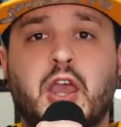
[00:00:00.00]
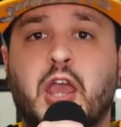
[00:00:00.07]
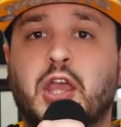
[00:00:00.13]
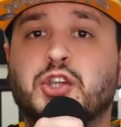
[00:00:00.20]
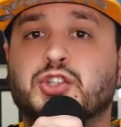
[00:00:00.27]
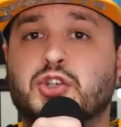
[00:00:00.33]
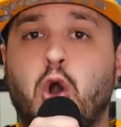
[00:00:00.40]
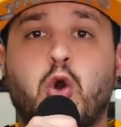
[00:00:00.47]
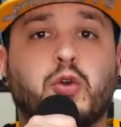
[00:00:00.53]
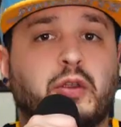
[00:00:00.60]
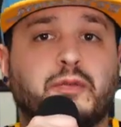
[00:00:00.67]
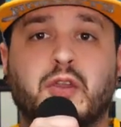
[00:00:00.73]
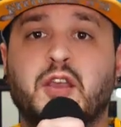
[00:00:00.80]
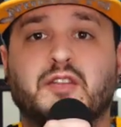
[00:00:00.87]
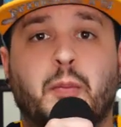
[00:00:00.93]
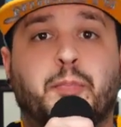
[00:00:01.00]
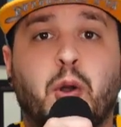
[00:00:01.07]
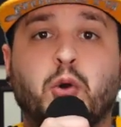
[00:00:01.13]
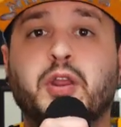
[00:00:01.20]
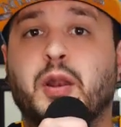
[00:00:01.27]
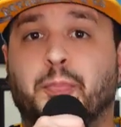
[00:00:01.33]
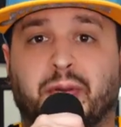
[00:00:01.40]
He showed his
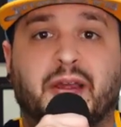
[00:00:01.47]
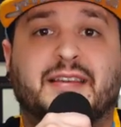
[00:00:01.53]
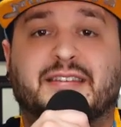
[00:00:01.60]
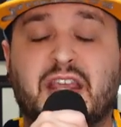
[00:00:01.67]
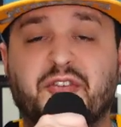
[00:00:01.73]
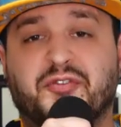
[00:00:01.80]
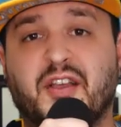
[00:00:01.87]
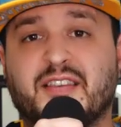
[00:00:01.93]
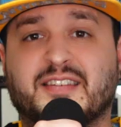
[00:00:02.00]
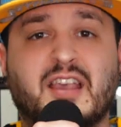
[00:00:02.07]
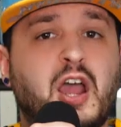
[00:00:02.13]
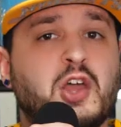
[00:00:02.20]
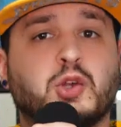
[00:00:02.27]
ability to play defense.